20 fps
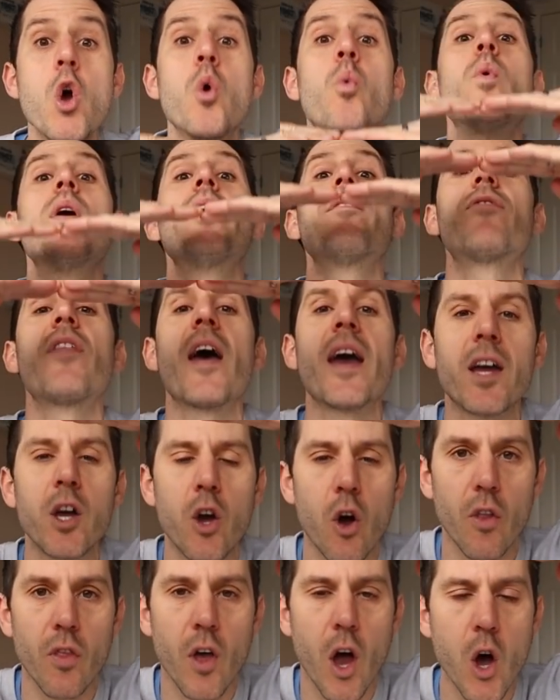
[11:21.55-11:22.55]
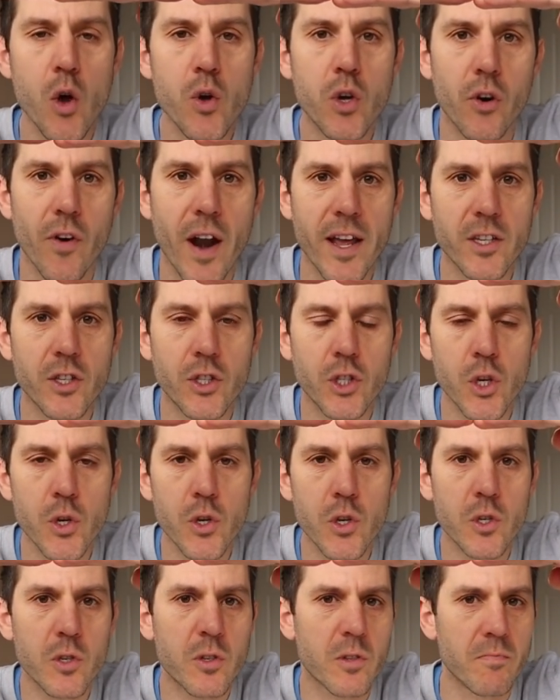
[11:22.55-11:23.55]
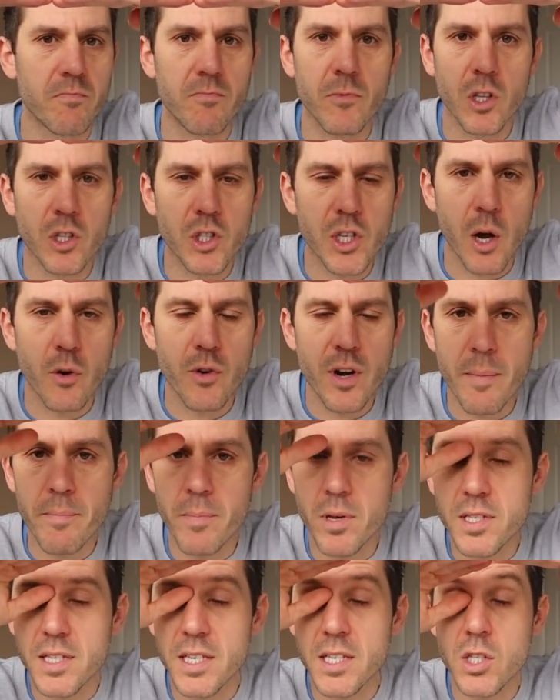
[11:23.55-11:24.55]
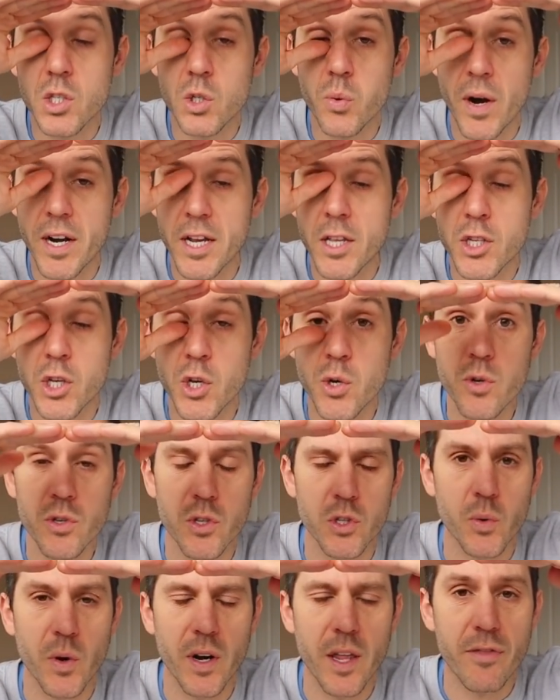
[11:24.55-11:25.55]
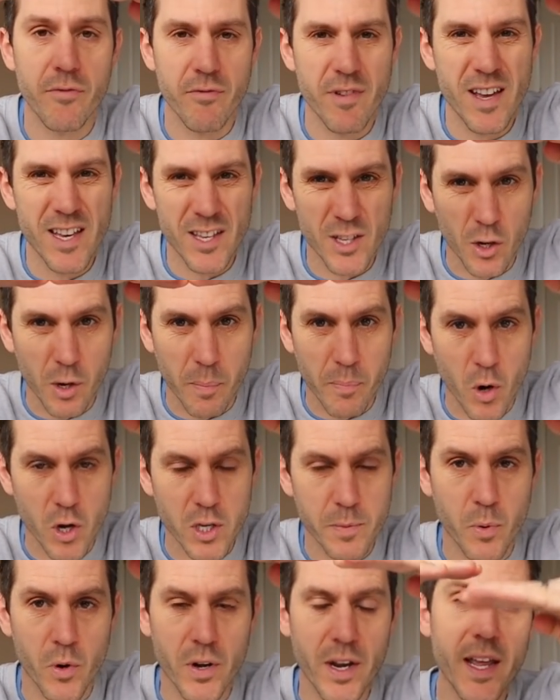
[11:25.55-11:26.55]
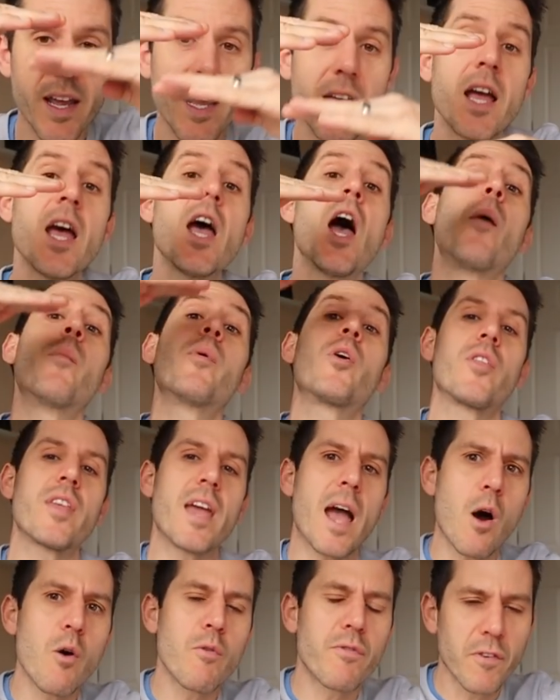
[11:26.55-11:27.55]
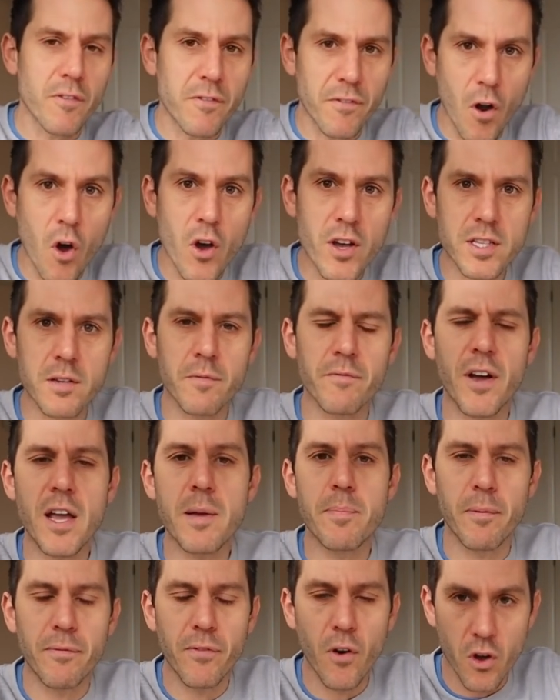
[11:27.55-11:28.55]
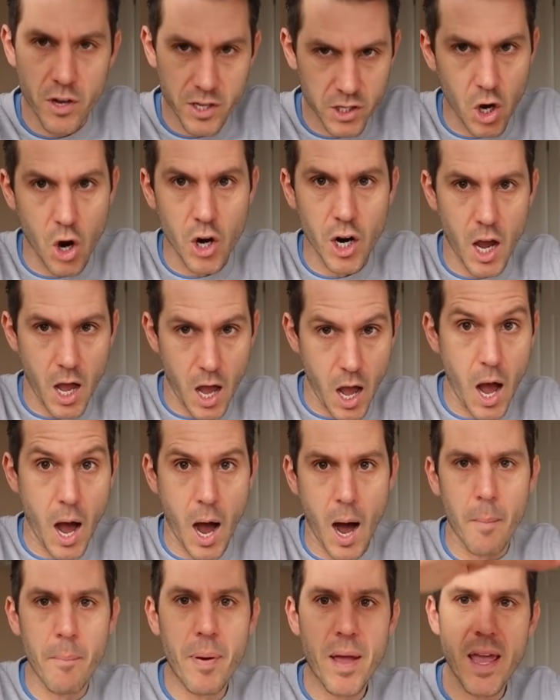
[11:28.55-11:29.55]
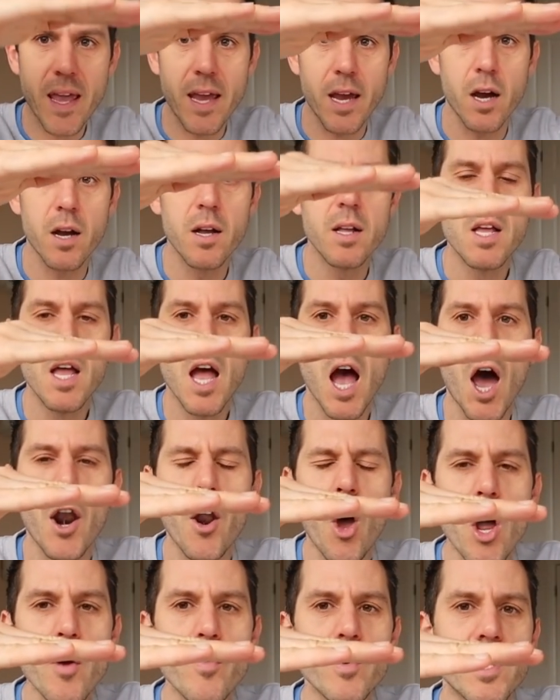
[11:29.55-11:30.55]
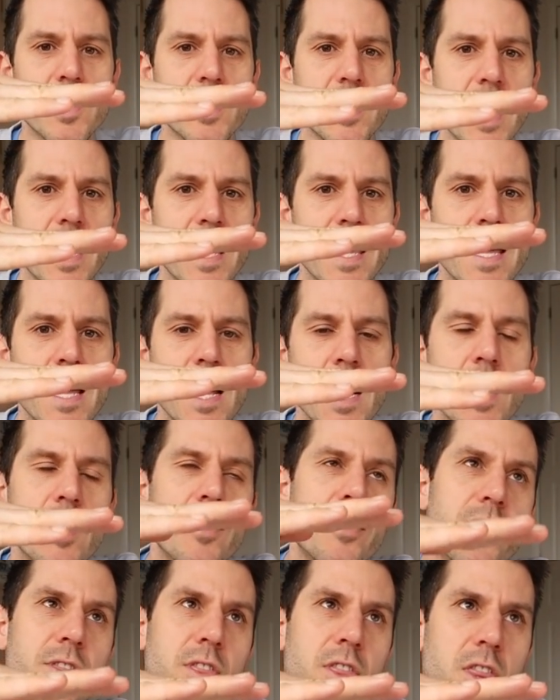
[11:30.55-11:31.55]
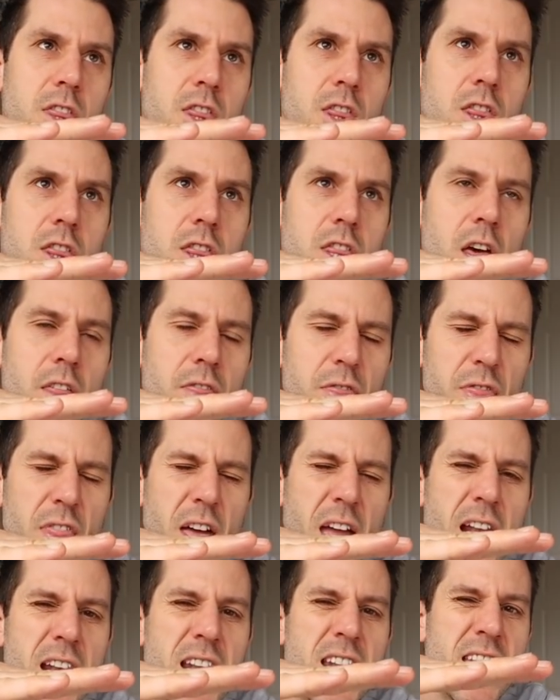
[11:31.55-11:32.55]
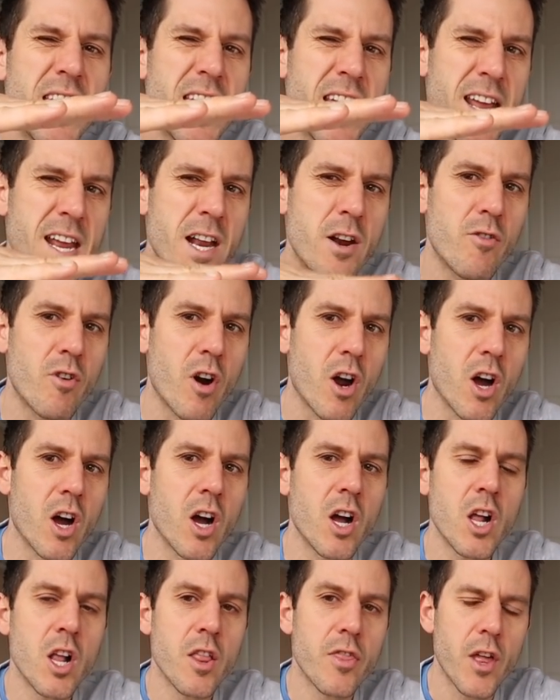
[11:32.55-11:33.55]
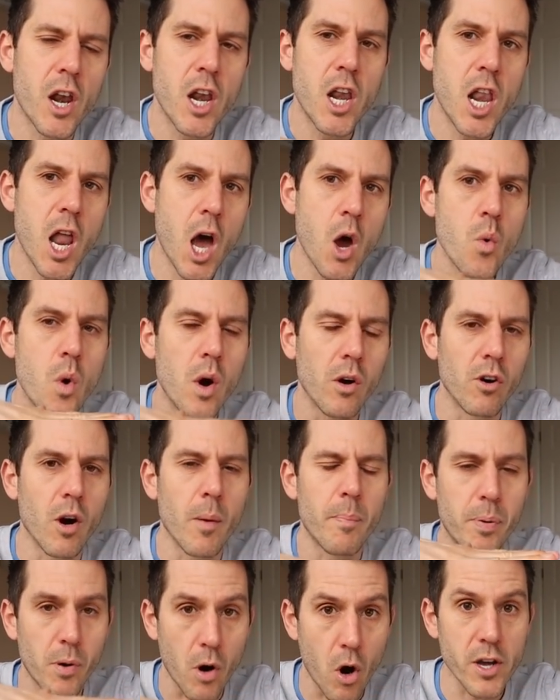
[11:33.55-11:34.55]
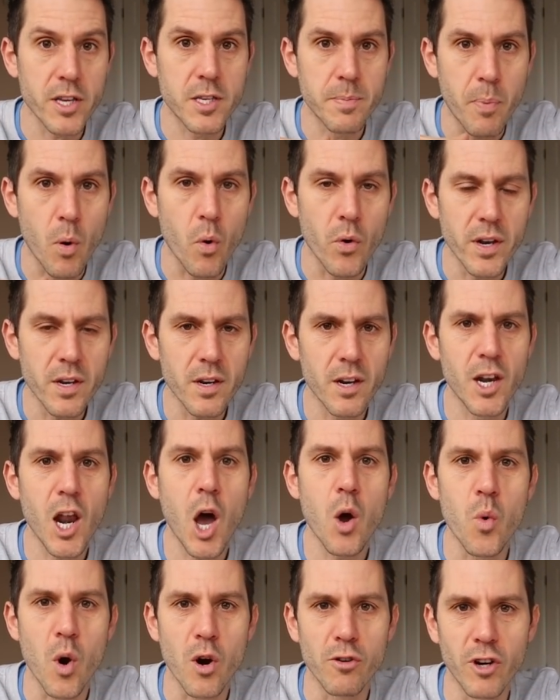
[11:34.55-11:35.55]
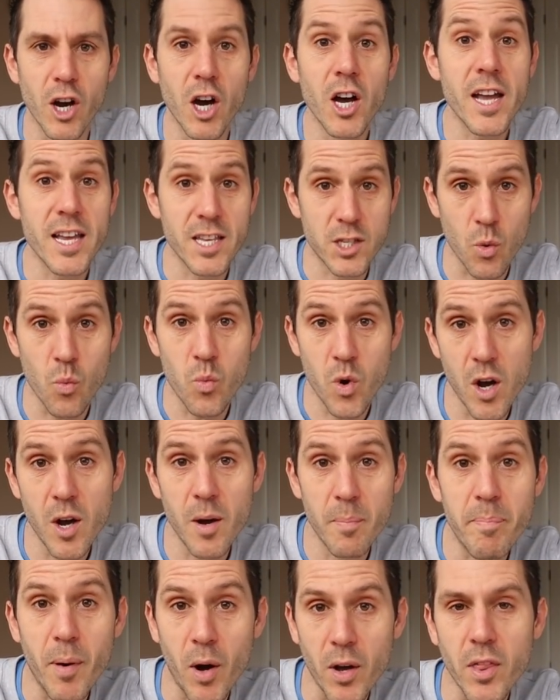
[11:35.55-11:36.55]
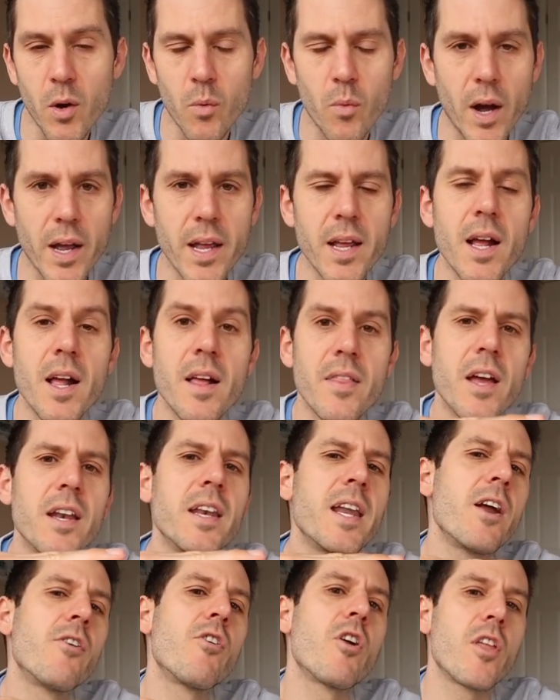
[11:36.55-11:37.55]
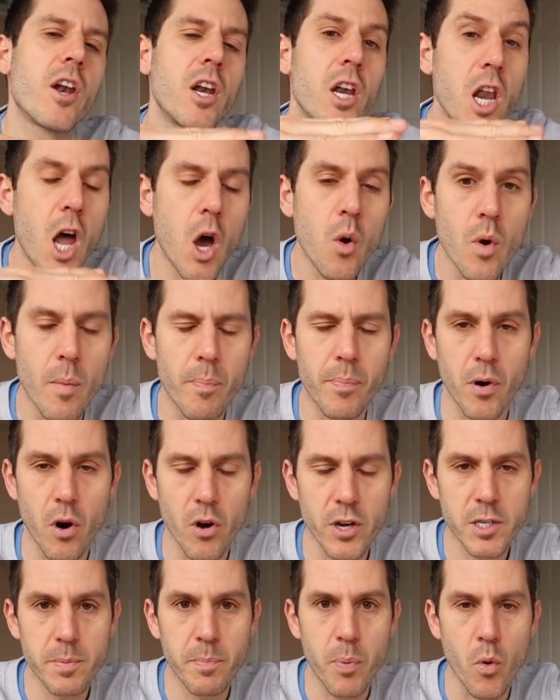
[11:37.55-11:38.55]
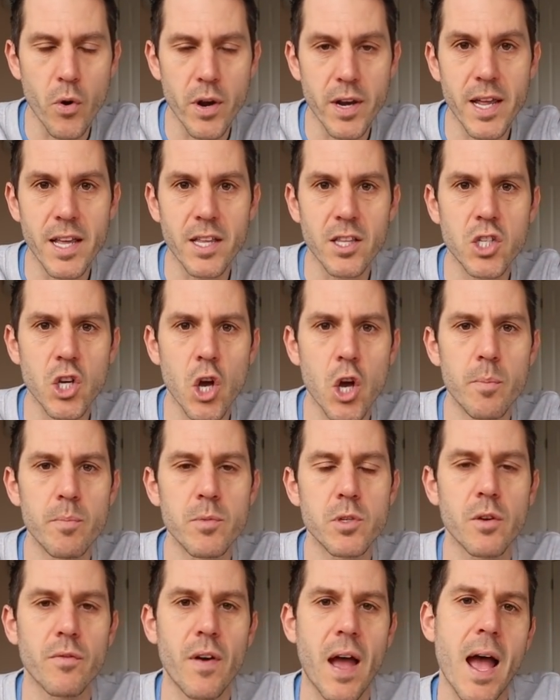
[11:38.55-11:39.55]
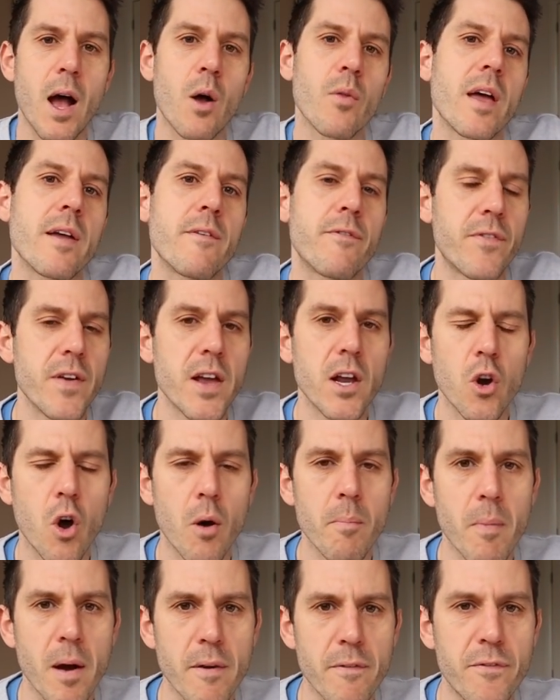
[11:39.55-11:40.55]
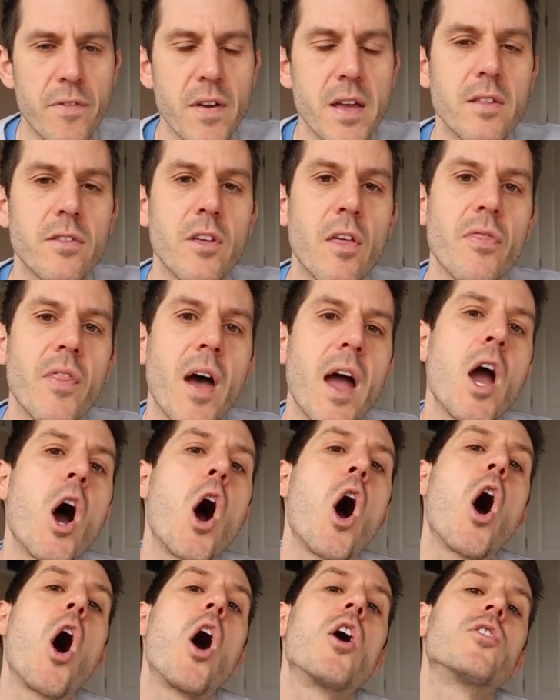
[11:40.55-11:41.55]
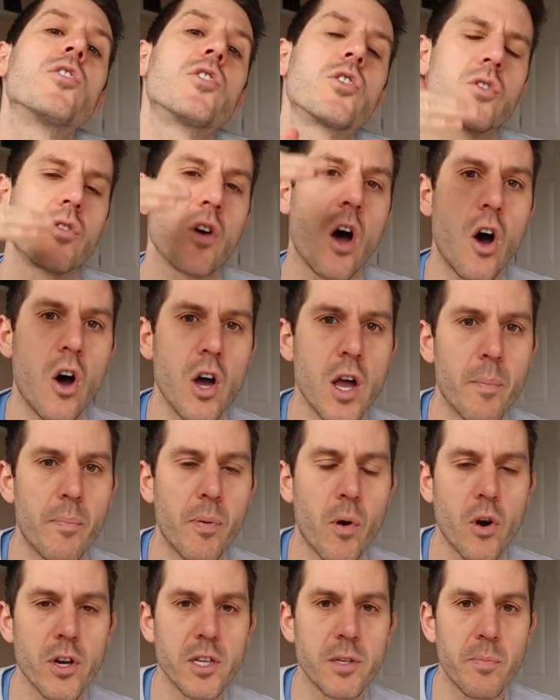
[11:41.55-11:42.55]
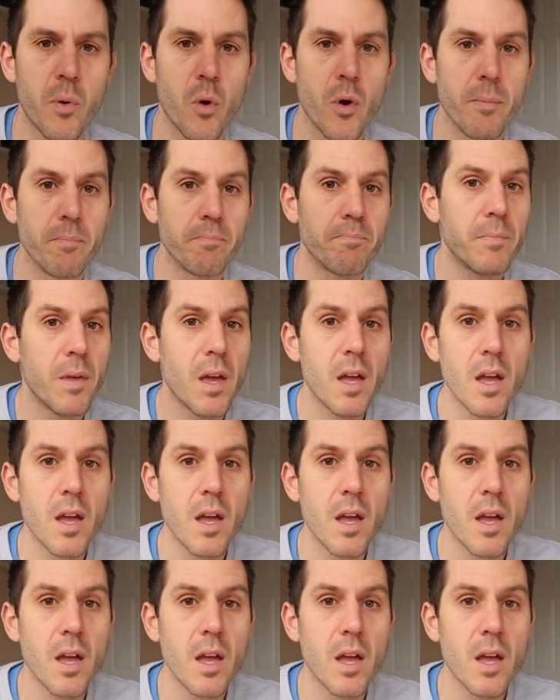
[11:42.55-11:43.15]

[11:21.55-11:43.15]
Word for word: We've then got the Hoka X2s and the Gel Nimbuses 22s and 23s on a price point here, and we've got the Alphaflies and Vapor Flies kind of up here. And I would say that they're nearer the lower price point, lowerer is a word by the way, they're nearer the lower price point in terms of how they feel on my feet than they are to the higher price point.